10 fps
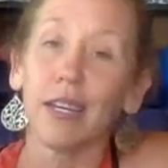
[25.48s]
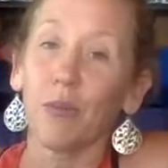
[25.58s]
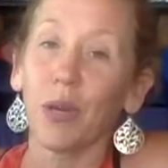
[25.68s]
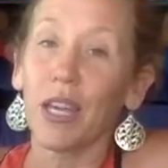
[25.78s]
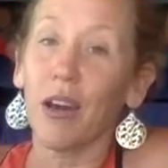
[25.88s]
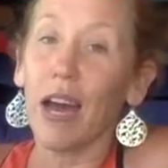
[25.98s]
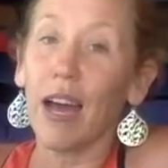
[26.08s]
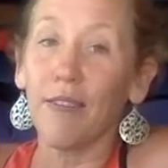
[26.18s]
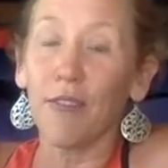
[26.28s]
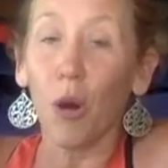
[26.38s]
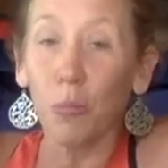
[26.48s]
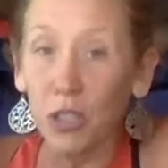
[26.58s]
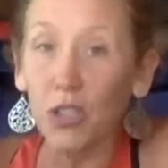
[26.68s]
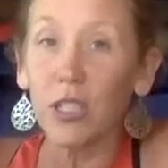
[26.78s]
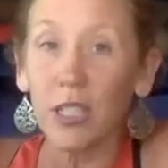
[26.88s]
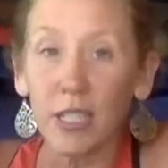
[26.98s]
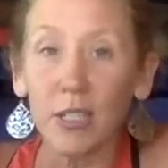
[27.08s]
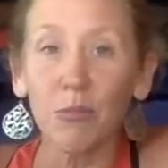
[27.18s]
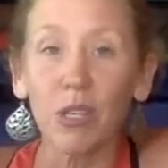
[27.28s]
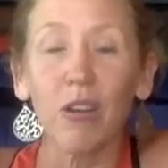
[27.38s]
we have
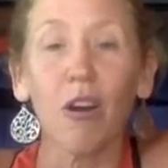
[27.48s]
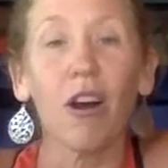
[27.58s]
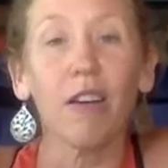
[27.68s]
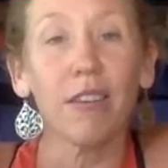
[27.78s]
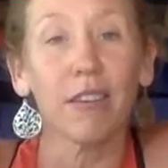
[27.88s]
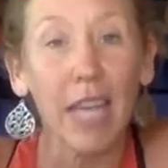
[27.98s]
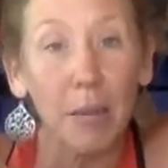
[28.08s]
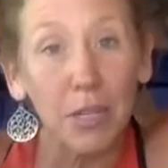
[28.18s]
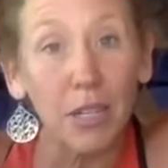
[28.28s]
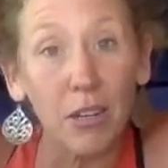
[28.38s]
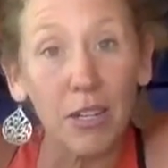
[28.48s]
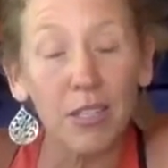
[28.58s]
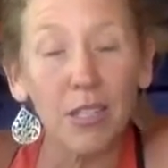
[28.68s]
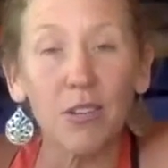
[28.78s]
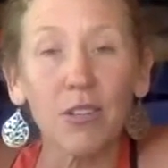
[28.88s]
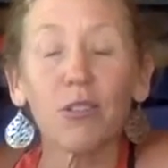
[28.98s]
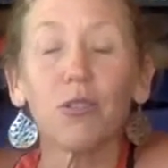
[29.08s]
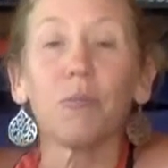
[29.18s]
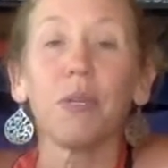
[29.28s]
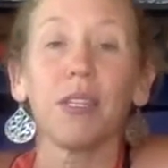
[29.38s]
opportunities we are either capitalising on
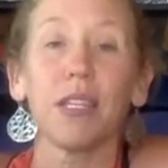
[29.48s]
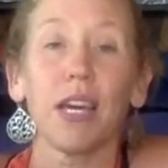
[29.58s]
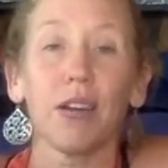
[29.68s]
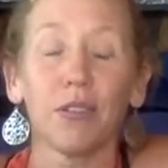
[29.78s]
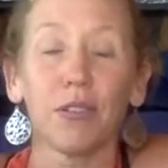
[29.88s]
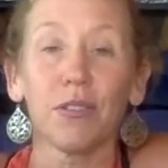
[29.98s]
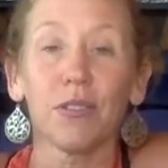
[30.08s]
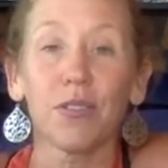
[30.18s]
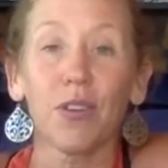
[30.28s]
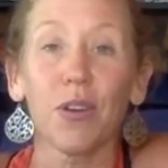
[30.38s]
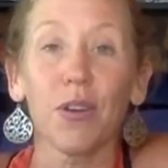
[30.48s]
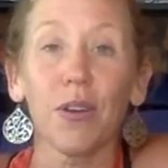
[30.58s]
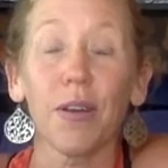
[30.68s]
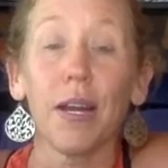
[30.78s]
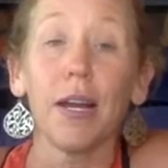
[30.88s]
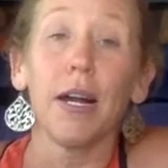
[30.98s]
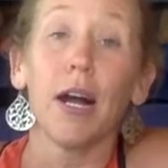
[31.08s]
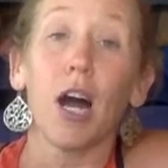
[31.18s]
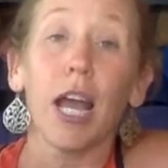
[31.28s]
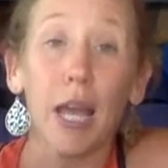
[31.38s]
or missing out on. So
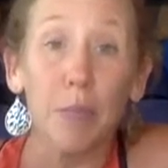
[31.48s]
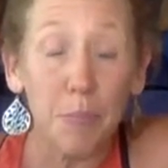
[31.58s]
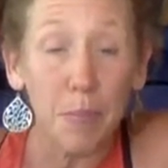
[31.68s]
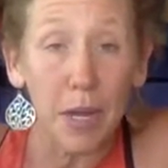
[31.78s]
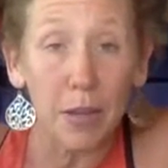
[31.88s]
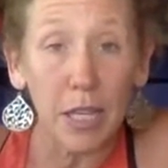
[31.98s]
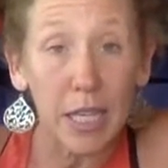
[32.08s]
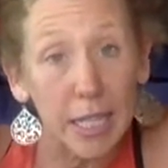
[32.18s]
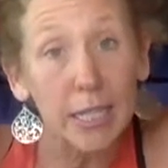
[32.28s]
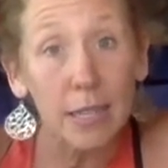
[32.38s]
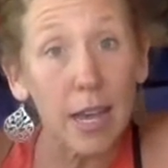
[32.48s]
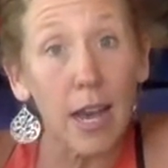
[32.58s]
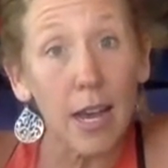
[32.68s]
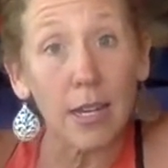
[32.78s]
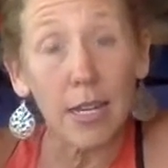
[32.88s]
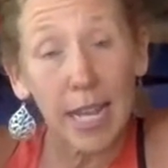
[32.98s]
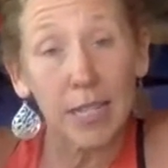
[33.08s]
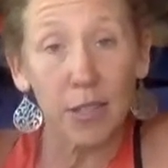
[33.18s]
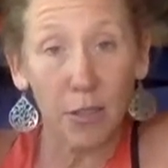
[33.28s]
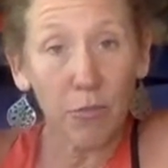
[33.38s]
I am here to
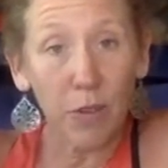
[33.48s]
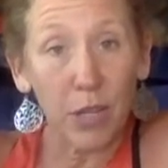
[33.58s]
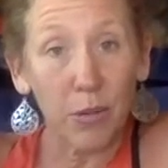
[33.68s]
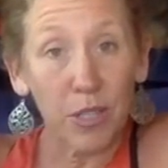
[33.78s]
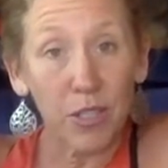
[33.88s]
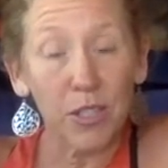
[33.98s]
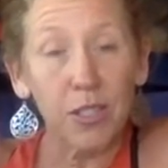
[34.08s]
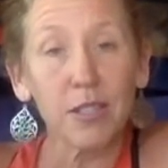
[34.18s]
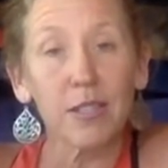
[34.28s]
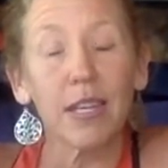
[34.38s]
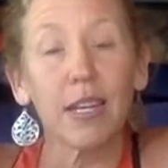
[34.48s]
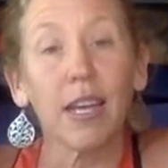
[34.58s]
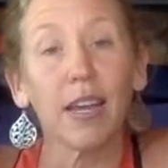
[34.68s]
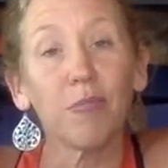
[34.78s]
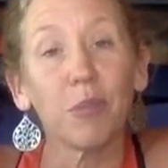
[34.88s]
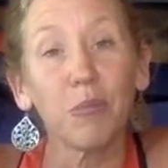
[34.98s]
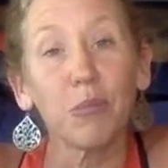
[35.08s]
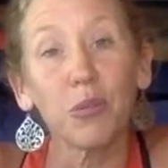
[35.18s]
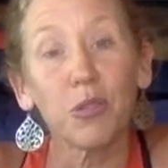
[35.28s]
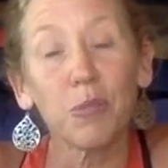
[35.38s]
answer three questions that have been
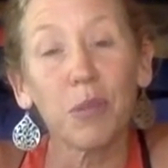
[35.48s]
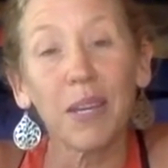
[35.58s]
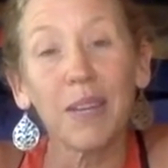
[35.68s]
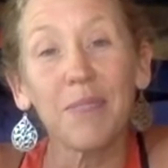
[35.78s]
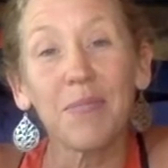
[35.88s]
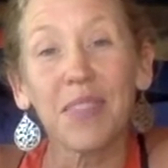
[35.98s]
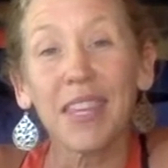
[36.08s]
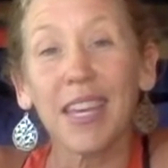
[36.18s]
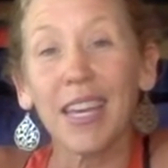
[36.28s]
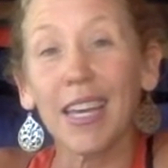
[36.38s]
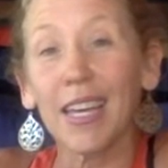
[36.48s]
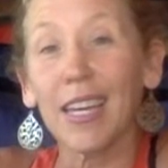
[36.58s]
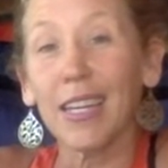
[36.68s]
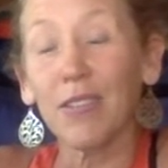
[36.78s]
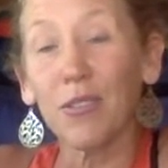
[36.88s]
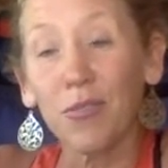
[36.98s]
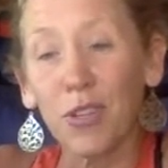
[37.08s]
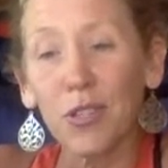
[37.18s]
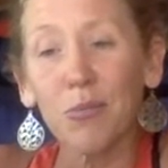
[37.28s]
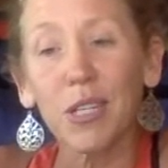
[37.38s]
put to me. And the
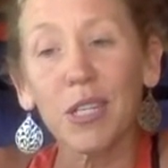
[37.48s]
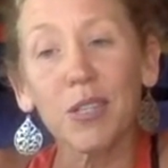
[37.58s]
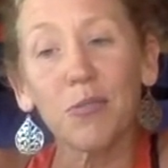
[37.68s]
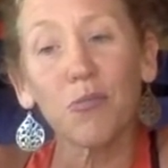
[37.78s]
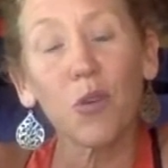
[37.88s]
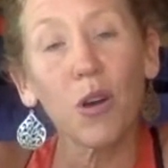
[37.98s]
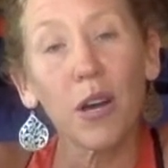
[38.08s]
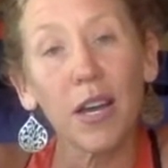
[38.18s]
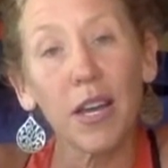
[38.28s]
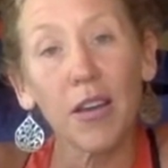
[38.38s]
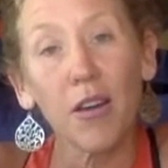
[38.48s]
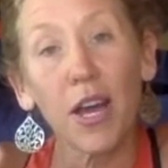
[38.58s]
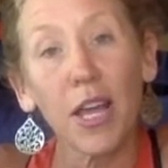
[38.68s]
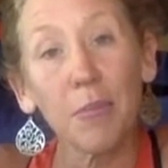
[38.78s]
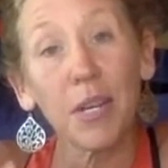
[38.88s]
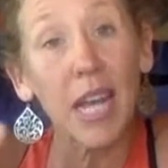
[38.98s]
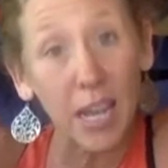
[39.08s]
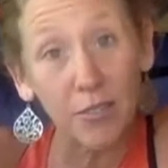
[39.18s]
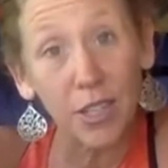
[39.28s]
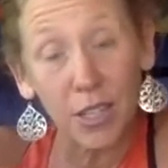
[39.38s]
first one is why I am an
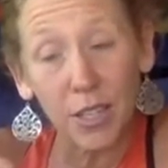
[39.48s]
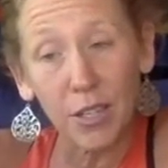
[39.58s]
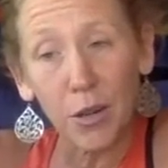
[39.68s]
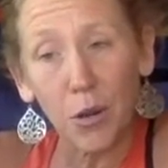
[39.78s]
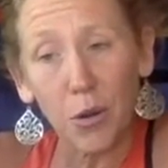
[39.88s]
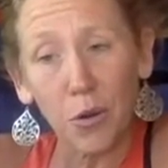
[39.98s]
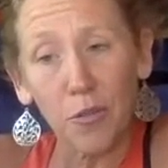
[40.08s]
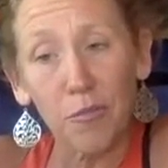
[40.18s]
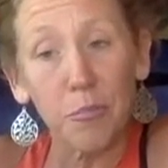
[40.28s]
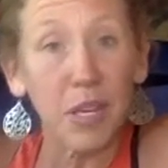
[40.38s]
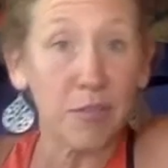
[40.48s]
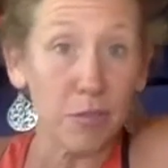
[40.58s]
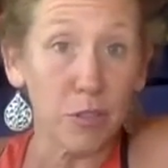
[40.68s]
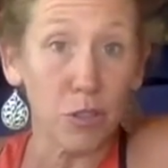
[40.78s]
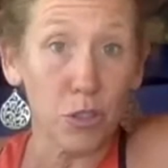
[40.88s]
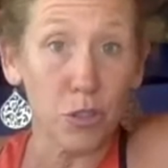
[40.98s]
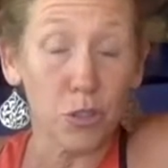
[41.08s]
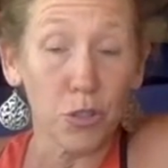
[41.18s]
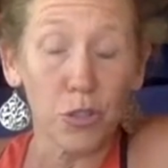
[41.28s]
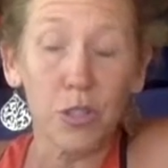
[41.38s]
advocate of barefoot
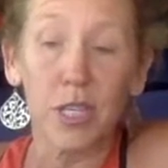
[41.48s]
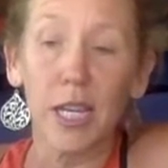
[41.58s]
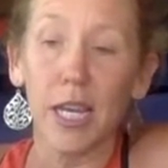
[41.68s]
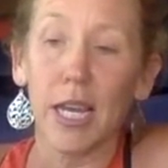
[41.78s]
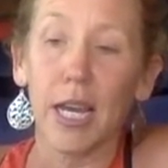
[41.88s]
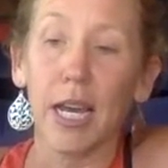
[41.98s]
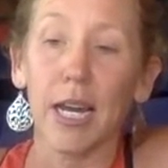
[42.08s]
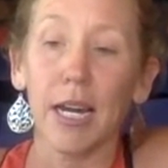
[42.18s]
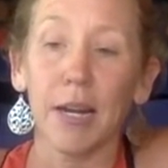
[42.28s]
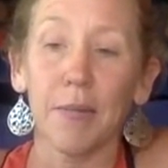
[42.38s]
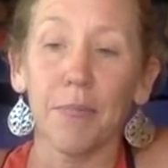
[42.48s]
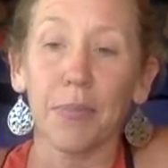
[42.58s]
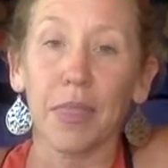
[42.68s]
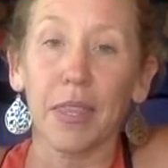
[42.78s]
shoes. Um,